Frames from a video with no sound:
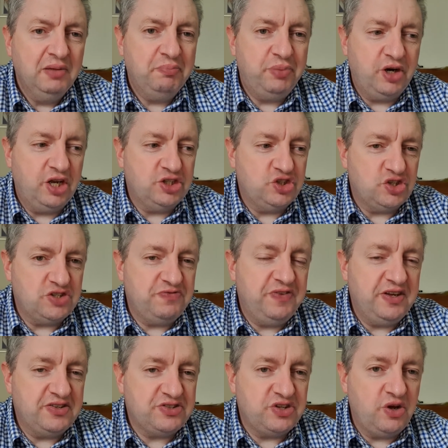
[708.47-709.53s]
But I just
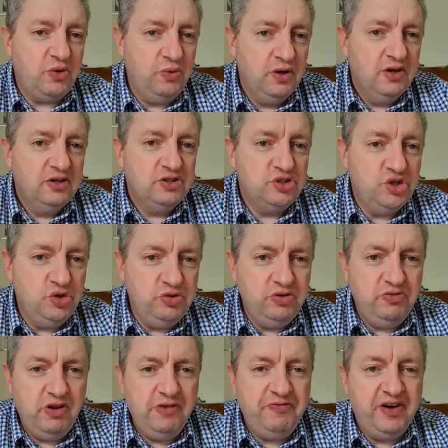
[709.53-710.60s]
feel as though, do your
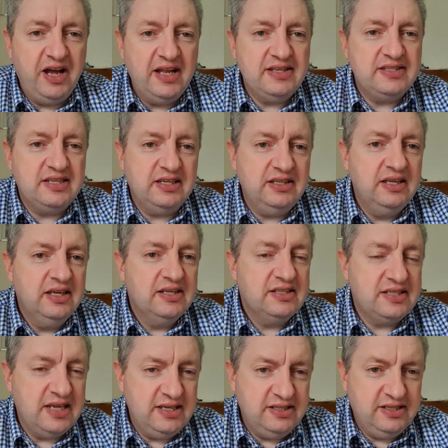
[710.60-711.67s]
reflecting,
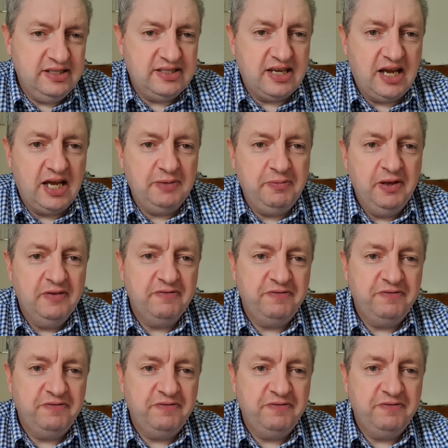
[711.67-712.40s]
take your time,